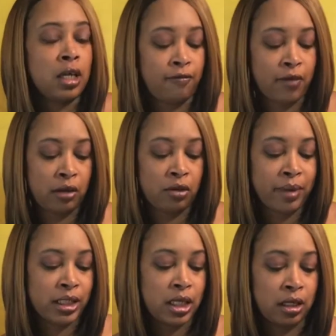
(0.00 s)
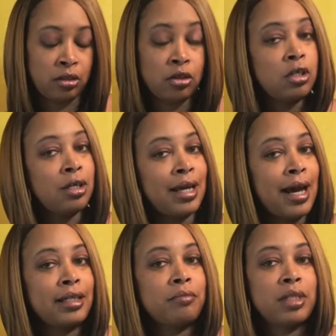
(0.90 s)
and following my channel, you know that
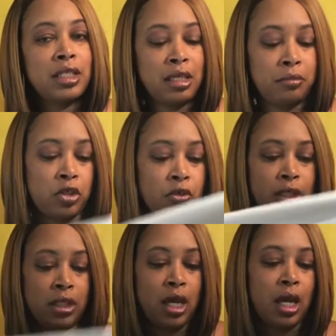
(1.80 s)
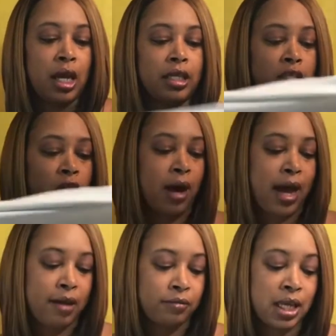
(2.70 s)
I am a seamstress. And so I
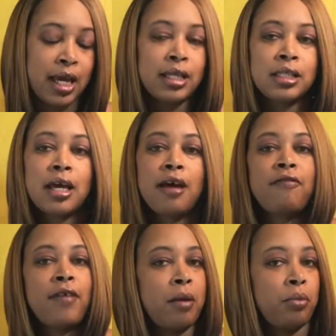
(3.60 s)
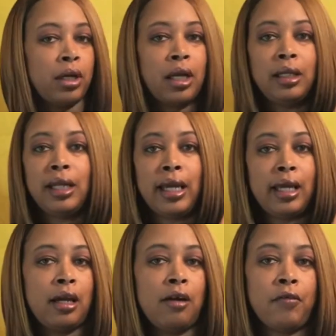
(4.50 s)
have tons of fabric
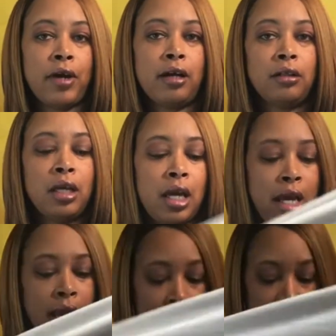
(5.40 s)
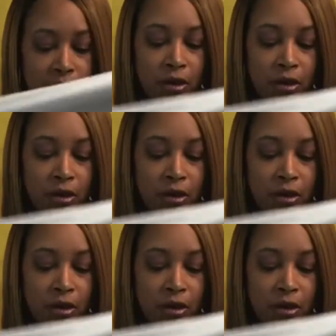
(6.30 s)
laying around. And so